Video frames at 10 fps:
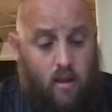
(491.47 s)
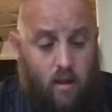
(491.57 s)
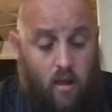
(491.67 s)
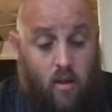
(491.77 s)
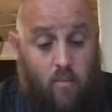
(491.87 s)

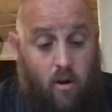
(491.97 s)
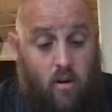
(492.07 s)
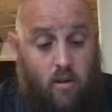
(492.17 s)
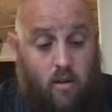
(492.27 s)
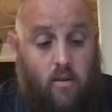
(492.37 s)
The other part
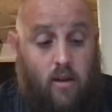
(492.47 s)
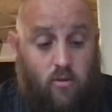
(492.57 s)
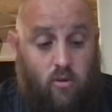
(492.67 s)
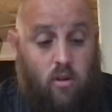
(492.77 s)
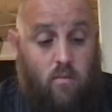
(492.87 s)
is because I
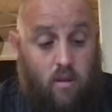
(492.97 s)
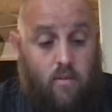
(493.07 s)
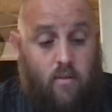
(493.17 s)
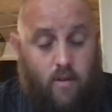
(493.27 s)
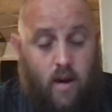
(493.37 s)
truly believe
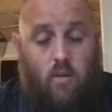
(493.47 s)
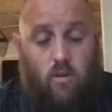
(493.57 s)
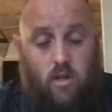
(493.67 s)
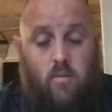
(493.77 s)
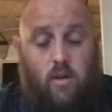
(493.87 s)
the Father
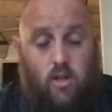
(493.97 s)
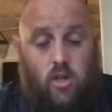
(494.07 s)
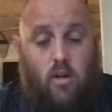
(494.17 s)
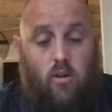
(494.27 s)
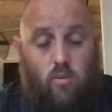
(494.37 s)
wants me to
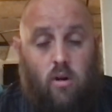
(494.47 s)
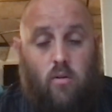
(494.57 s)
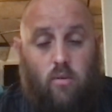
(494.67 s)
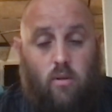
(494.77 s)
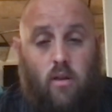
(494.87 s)
share the word
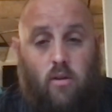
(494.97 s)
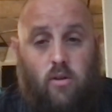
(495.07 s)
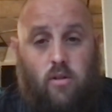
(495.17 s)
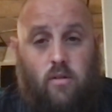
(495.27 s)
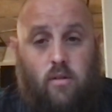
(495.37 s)
with
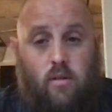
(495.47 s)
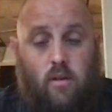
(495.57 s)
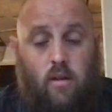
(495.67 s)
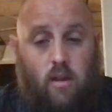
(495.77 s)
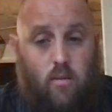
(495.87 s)
others.
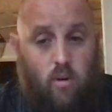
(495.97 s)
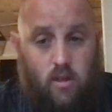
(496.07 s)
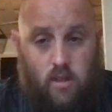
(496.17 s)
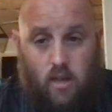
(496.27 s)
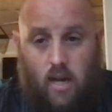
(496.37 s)
He
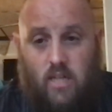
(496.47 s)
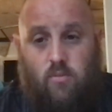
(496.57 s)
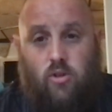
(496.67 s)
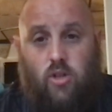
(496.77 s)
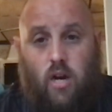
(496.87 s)
wants the
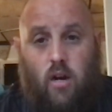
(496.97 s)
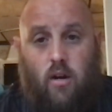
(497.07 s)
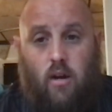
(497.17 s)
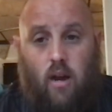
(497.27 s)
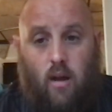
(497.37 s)
gospel shared,
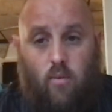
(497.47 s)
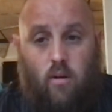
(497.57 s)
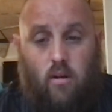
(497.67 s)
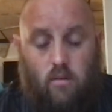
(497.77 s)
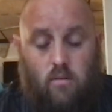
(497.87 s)
and I want
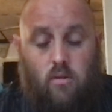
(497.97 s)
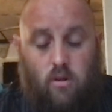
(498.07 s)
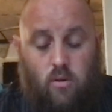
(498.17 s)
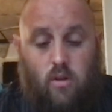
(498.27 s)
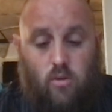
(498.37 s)
to
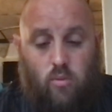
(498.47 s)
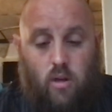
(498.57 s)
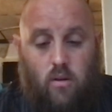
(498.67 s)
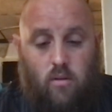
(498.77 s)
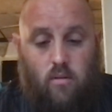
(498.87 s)
do His will.